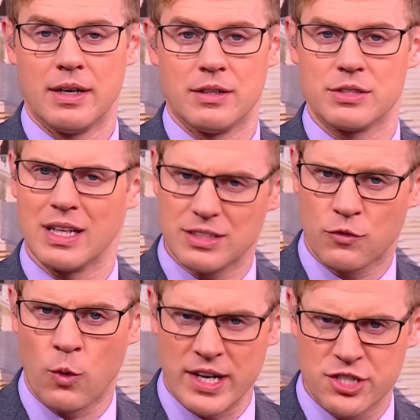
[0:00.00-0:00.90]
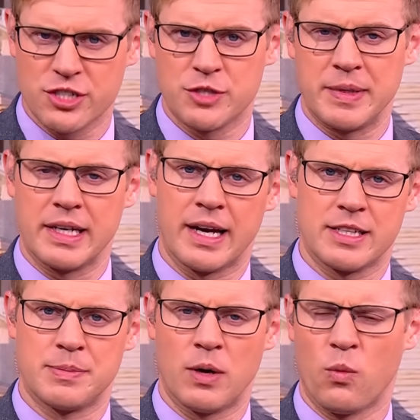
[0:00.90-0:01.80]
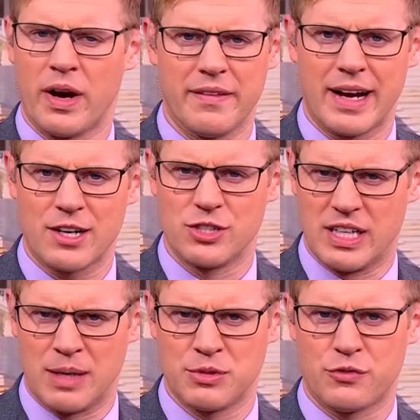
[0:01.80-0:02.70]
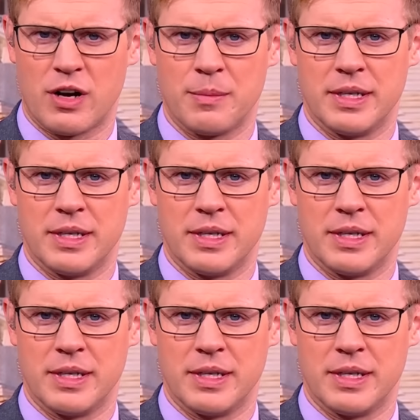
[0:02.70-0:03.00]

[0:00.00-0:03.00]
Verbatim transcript: There's lots of questions being asked about where it actually comes from,